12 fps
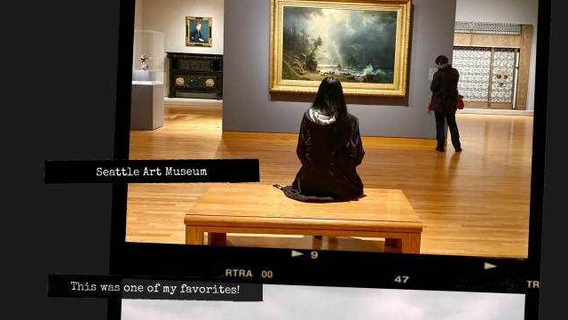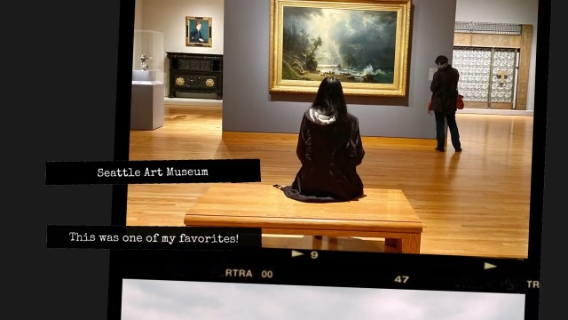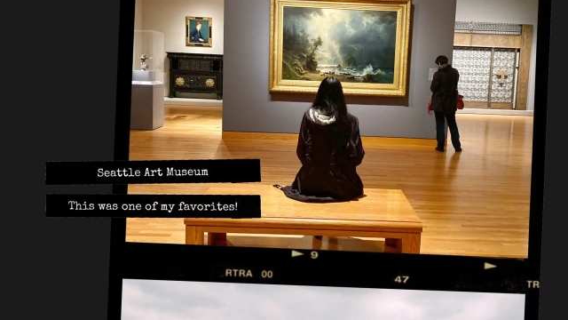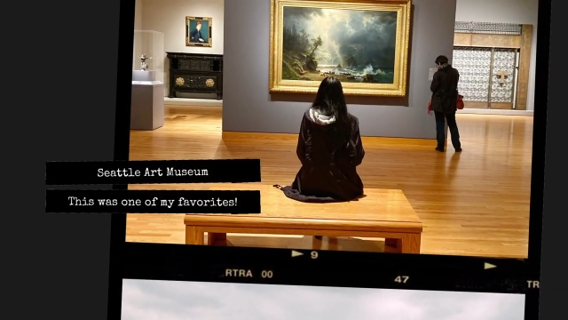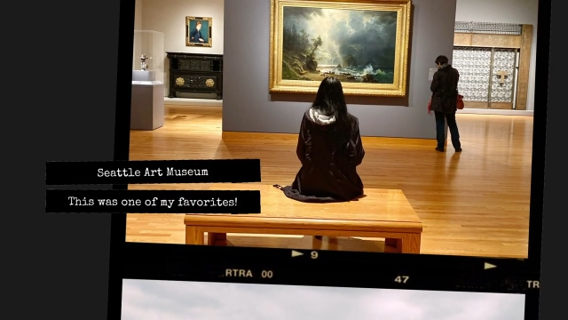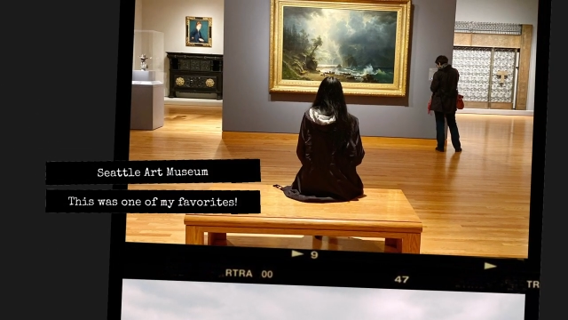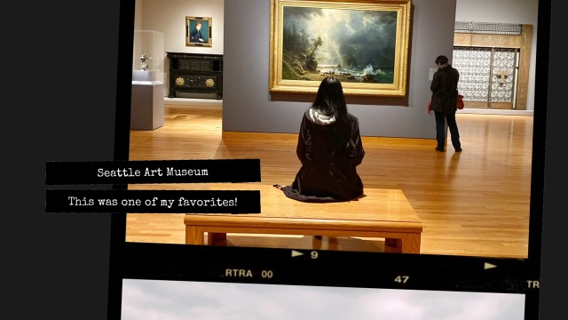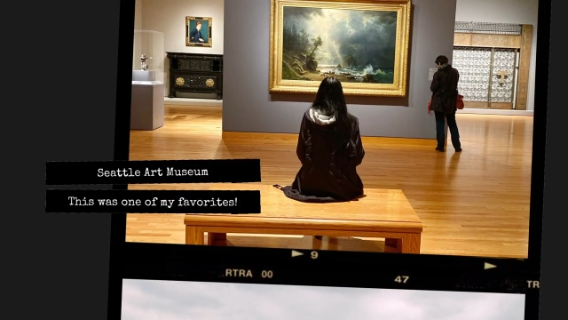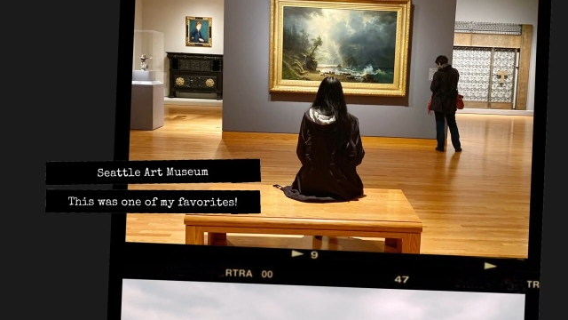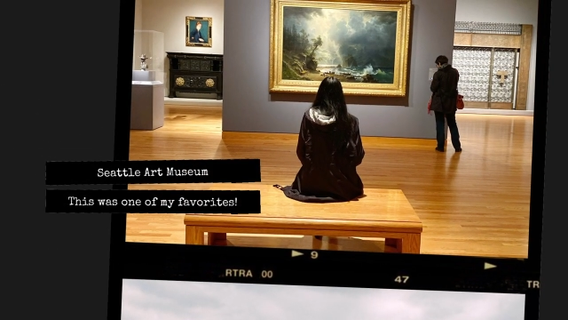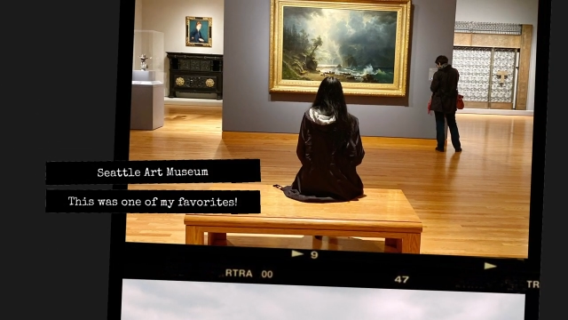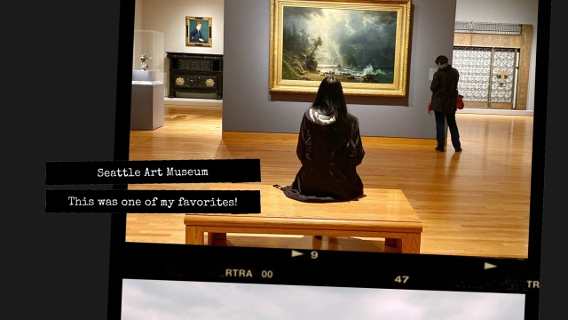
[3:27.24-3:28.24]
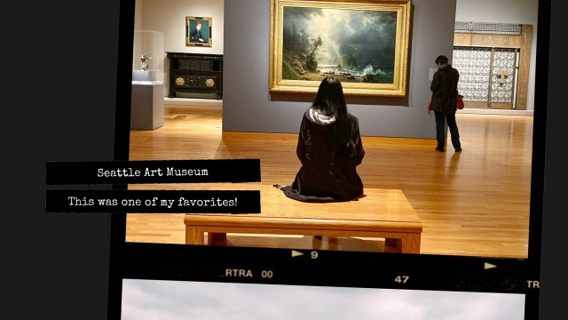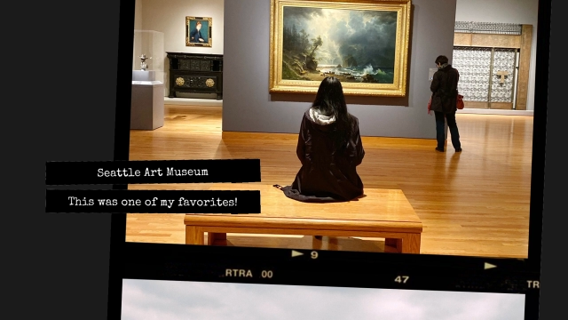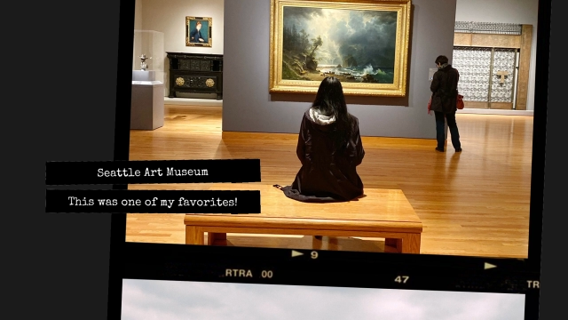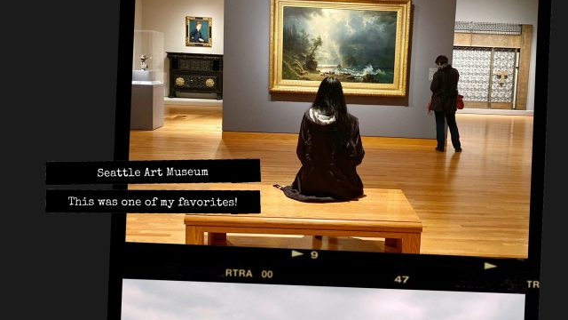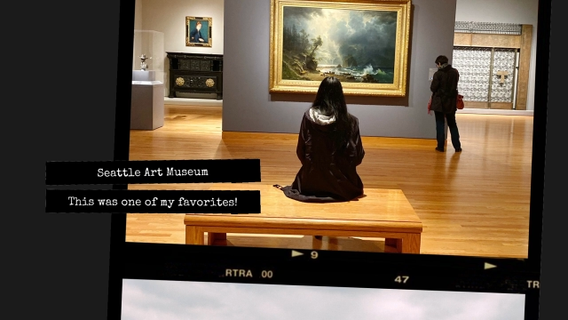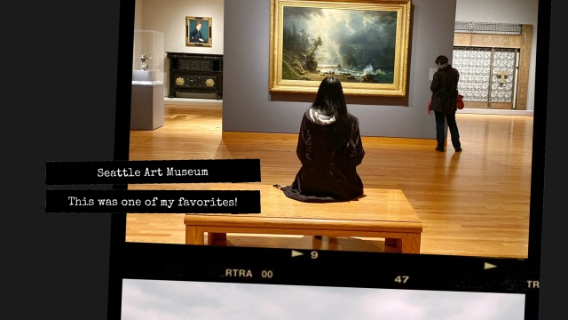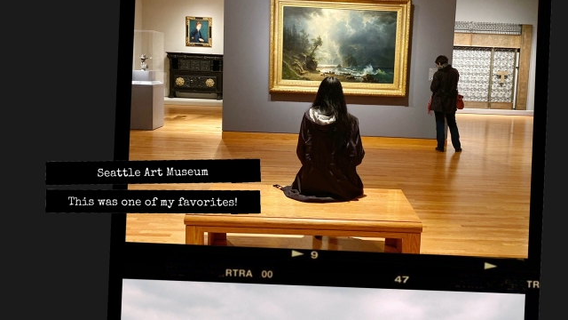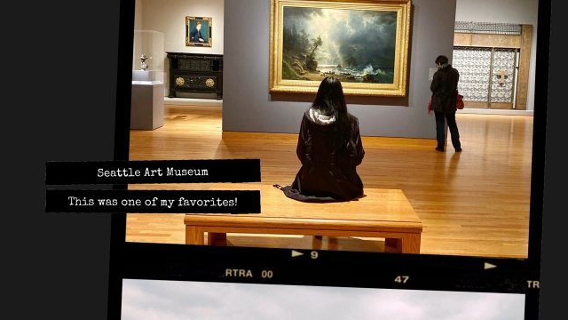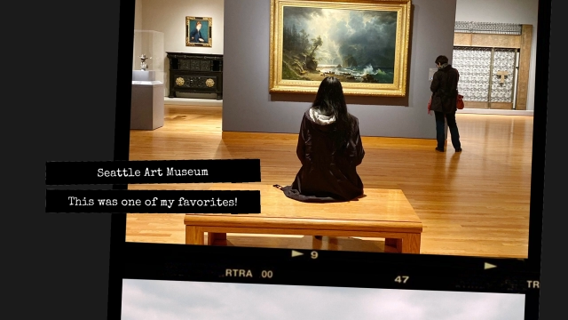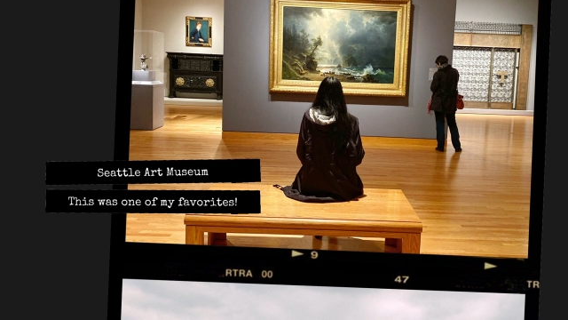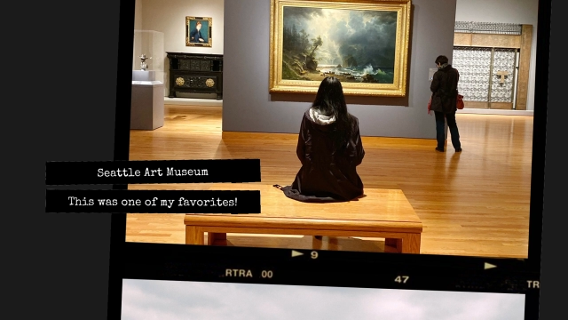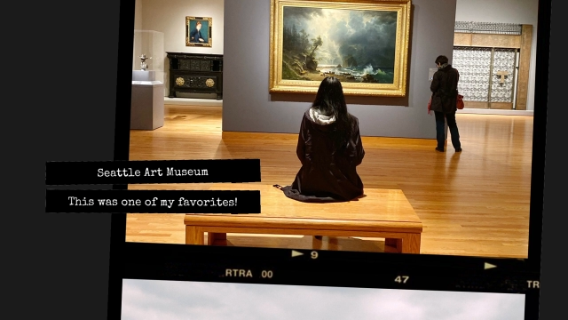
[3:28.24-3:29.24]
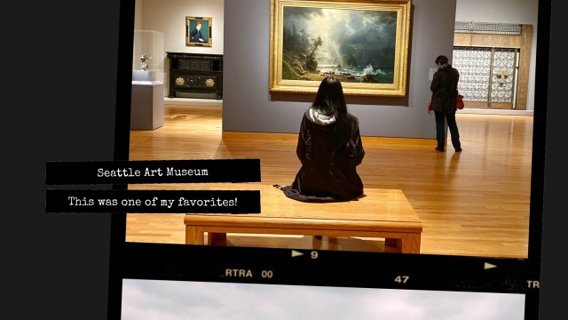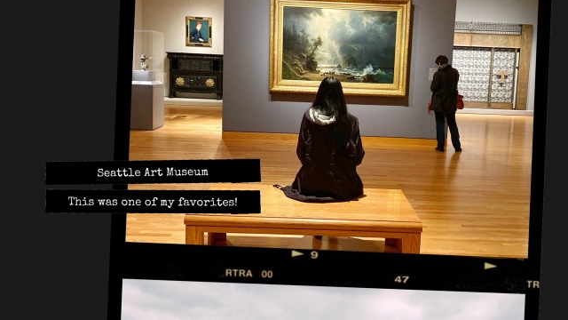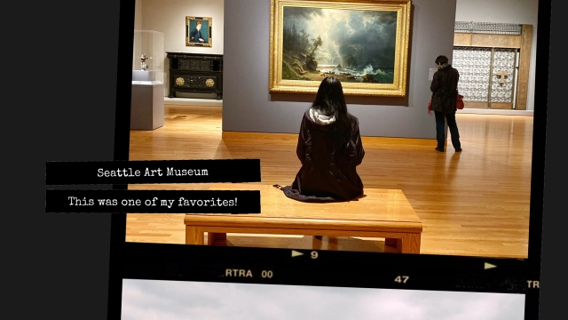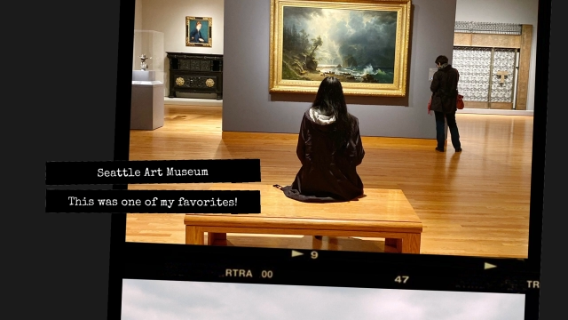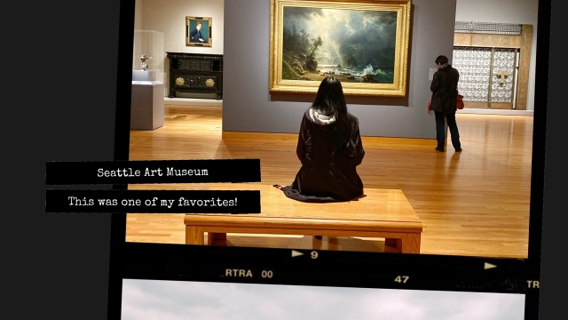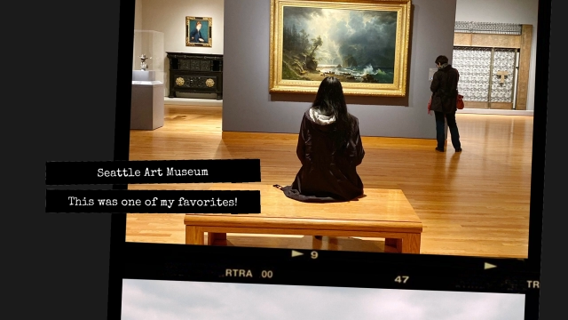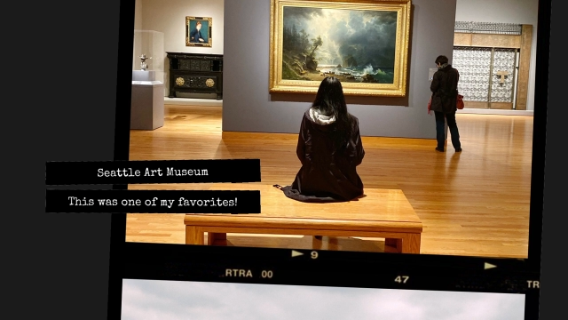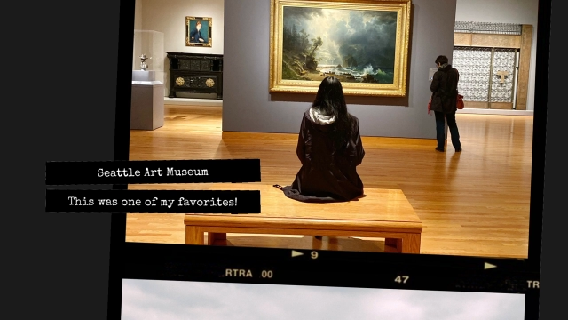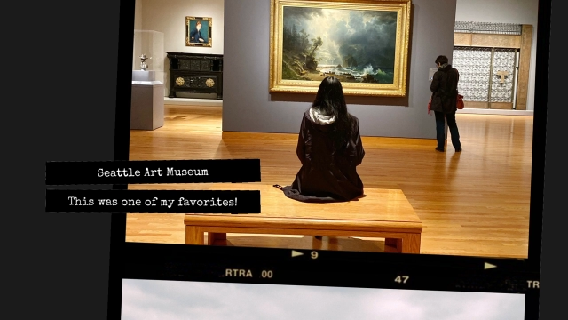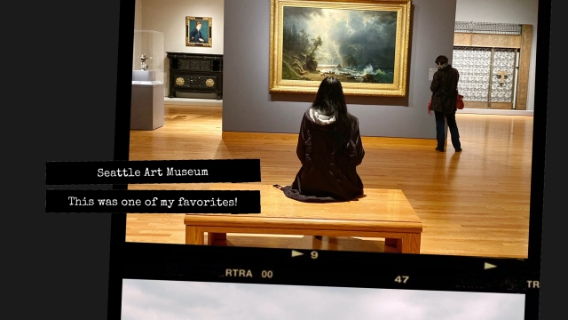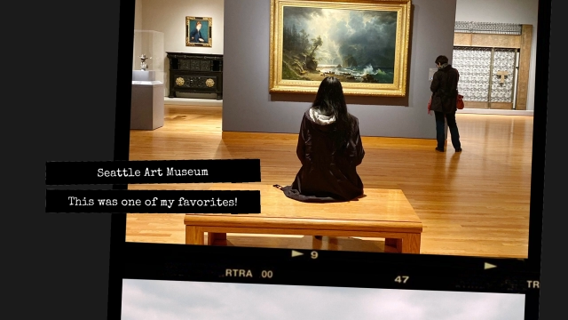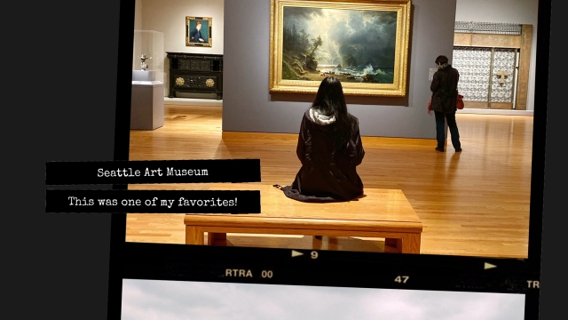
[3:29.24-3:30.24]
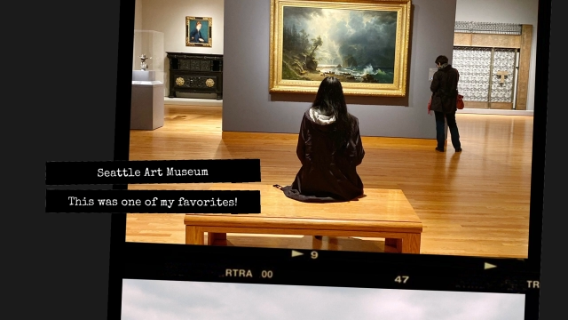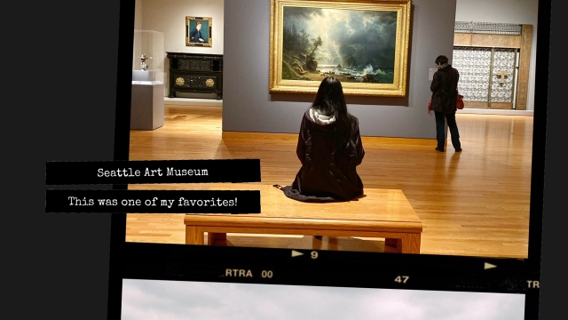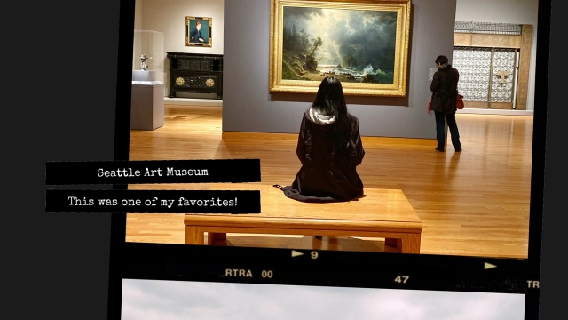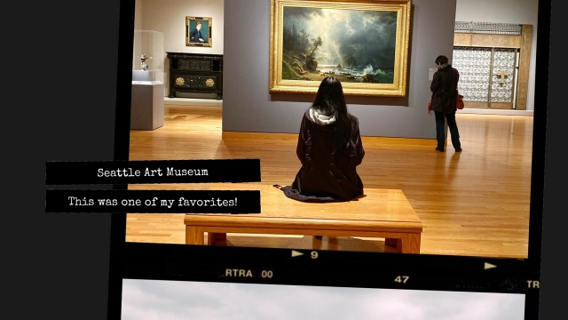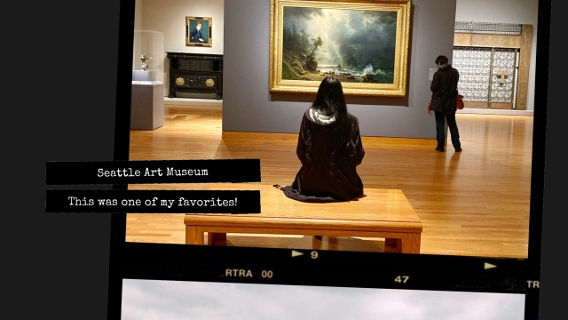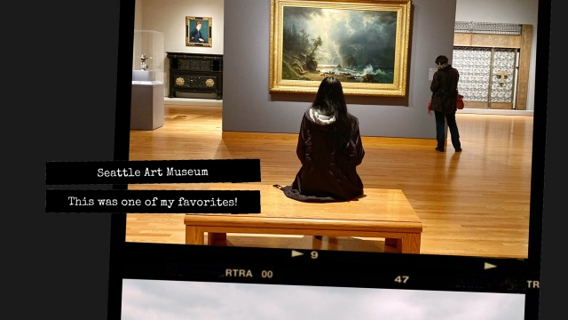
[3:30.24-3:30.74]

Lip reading: Nobody's mouth can be seen.